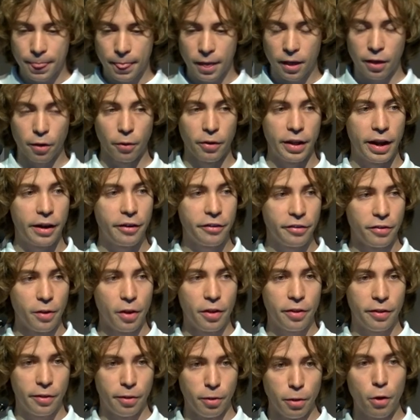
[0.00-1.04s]
so there is
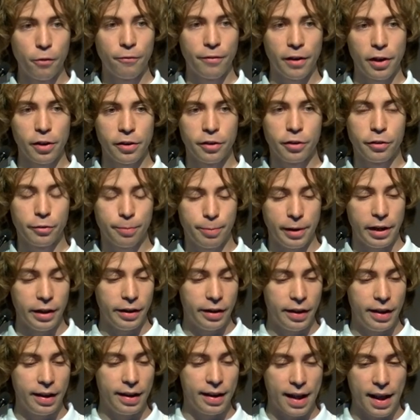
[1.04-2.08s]
no
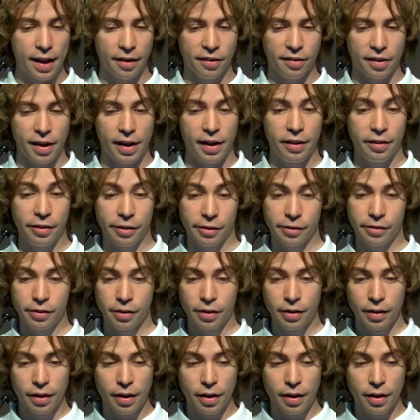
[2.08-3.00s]
vulnerability in Edge either.